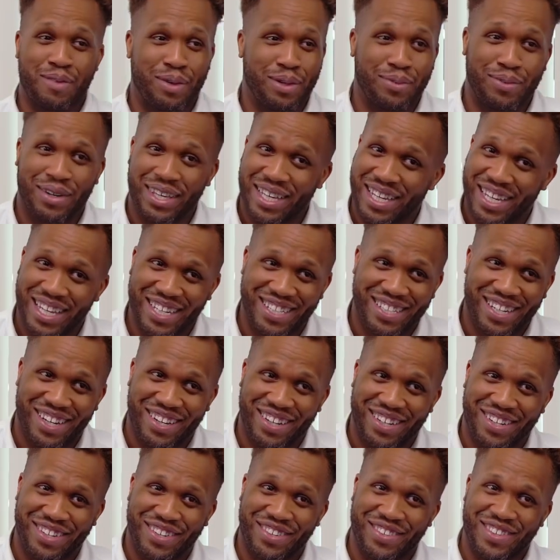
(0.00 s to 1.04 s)
we really need
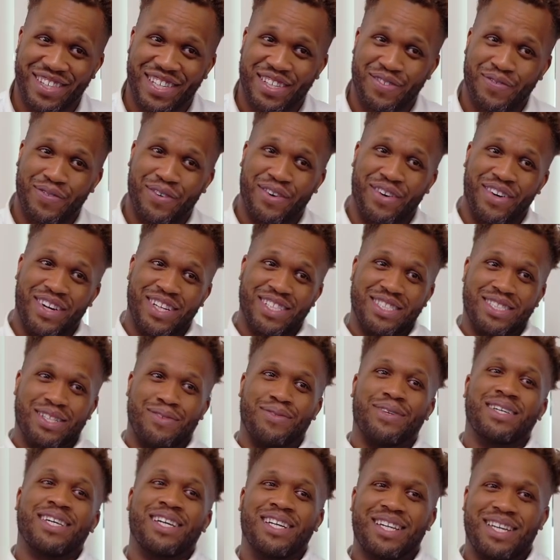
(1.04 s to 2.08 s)
y'all to do this for us so
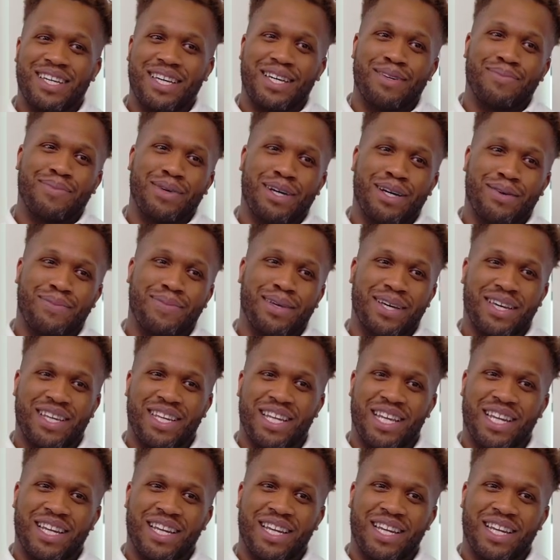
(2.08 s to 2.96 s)
we could keep building.